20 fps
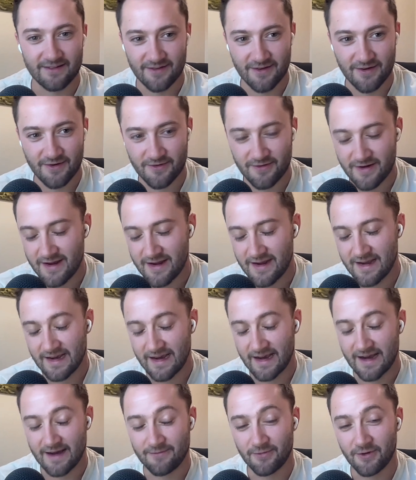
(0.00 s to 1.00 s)
So
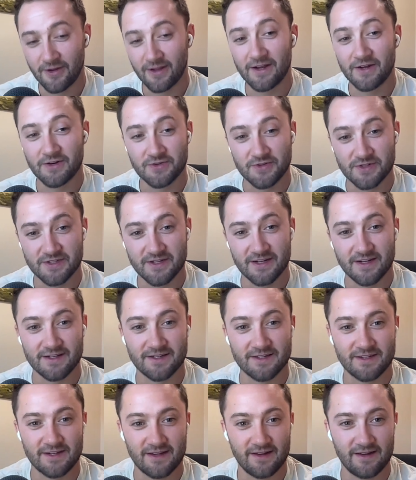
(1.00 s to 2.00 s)
I'm really interested to
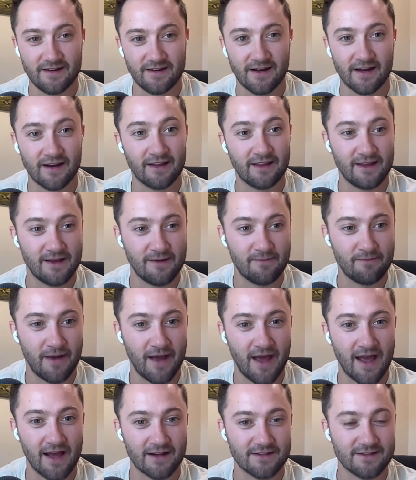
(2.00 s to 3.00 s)
see kind of the
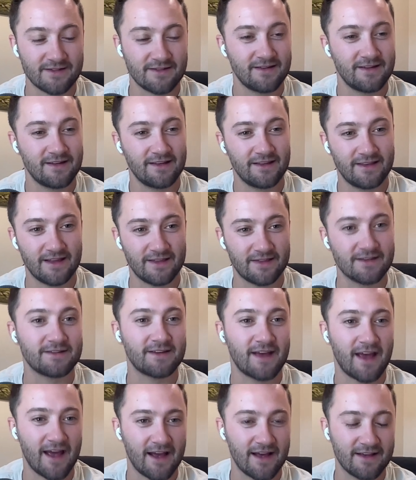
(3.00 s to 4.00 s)
impacts that
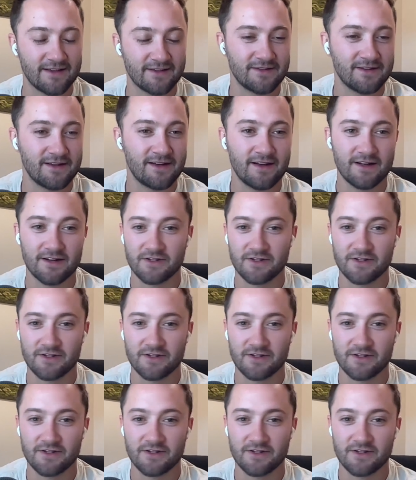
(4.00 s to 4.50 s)
this has